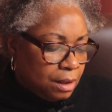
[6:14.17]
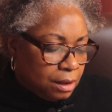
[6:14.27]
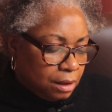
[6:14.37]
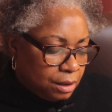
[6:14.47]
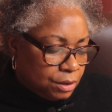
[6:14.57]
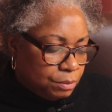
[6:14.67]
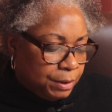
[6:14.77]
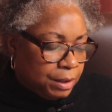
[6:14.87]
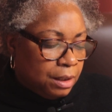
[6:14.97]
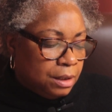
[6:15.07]
a little
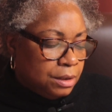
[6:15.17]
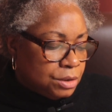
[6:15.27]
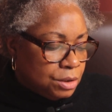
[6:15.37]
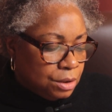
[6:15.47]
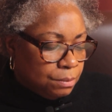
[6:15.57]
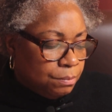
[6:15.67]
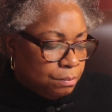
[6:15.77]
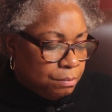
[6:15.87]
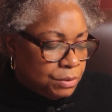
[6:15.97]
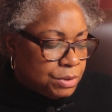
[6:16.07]
bit, and it's
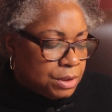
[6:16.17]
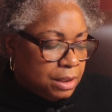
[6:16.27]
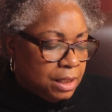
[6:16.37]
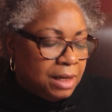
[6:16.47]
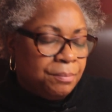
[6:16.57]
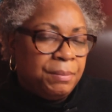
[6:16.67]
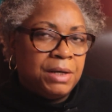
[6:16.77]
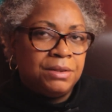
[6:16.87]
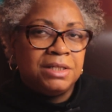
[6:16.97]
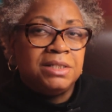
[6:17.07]
mostly
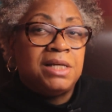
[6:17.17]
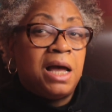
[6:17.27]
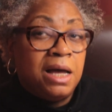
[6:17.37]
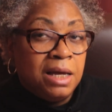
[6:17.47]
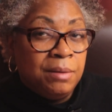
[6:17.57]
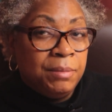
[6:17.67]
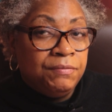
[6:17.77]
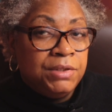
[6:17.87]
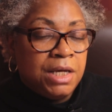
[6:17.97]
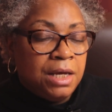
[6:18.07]
about the time
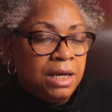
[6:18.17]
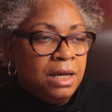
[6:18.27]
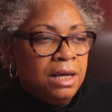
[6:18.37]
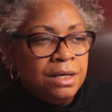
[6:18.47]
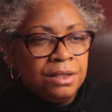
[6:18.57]
of day.